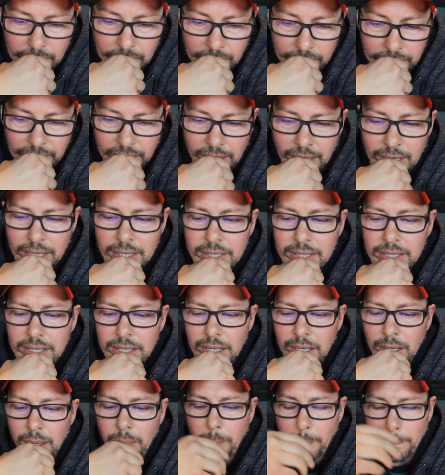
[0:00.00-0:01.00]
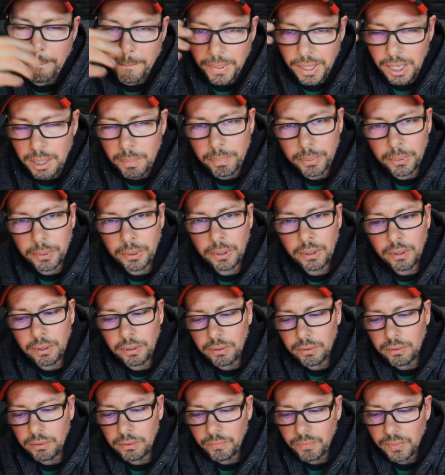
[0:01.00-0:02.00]
We can see
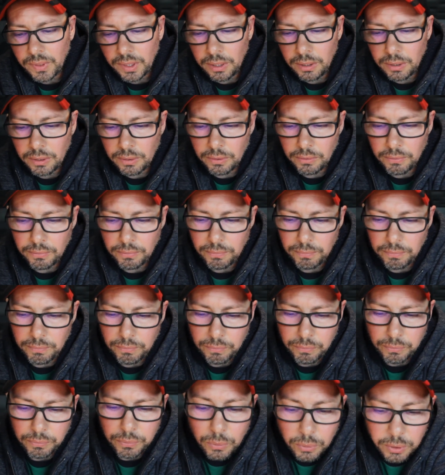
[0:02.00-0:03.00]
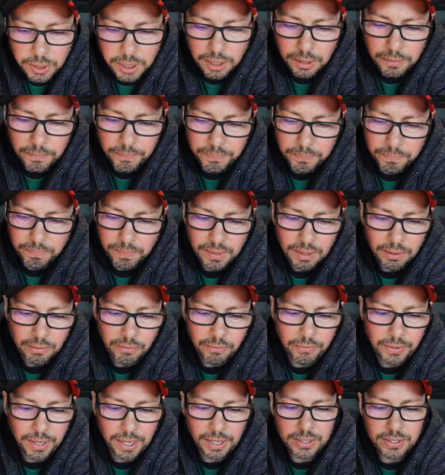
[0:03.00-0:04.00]
people, you know, fully
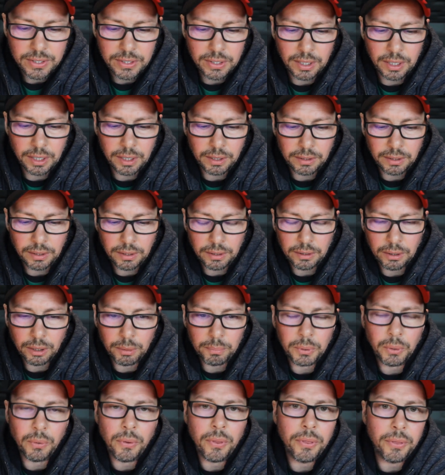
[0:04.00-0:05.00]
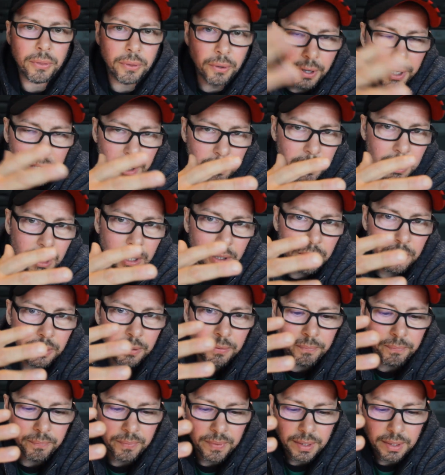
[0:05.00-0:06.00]
vaccinated, about 30
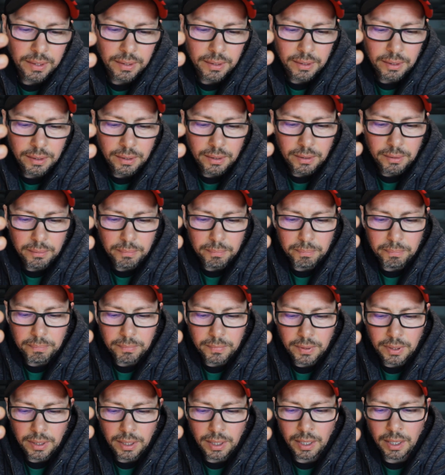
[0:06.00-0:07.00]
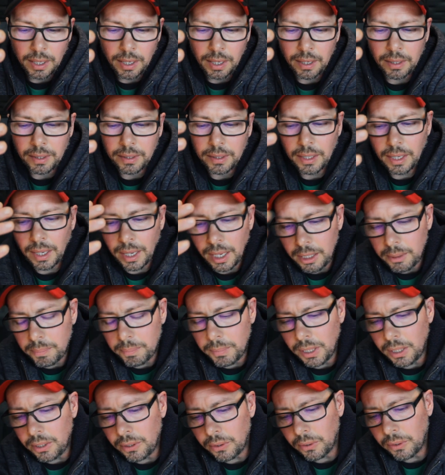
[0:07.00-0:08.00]
million. And
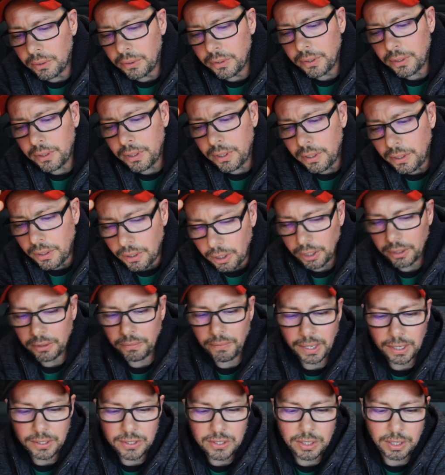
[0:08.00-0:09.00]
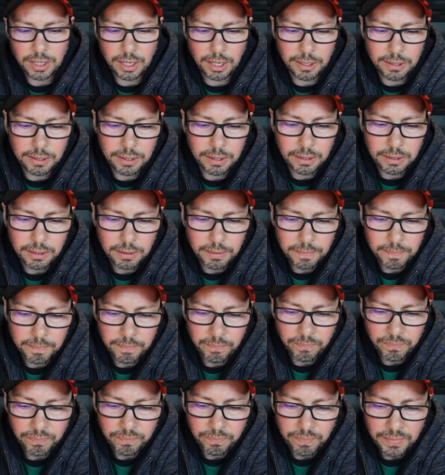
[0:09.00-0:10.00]
8 million not vaccinated.
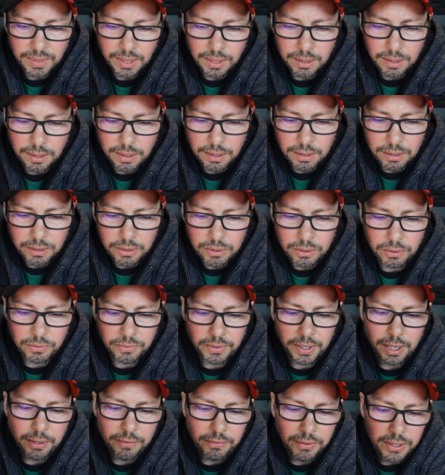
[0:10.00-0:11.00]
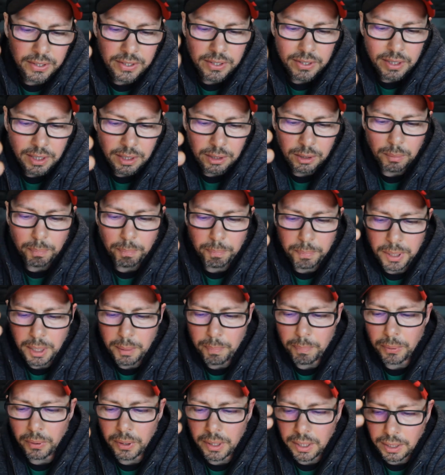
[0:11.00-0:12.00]
So when we see the
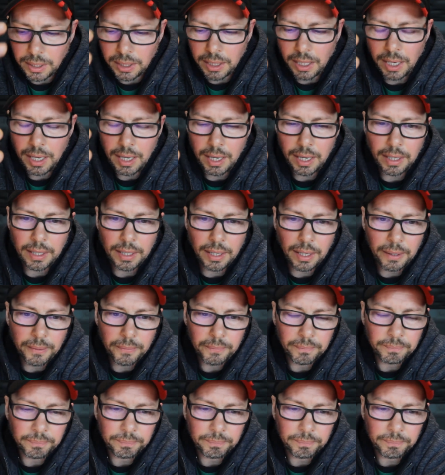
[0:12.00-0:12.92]
people in Canada,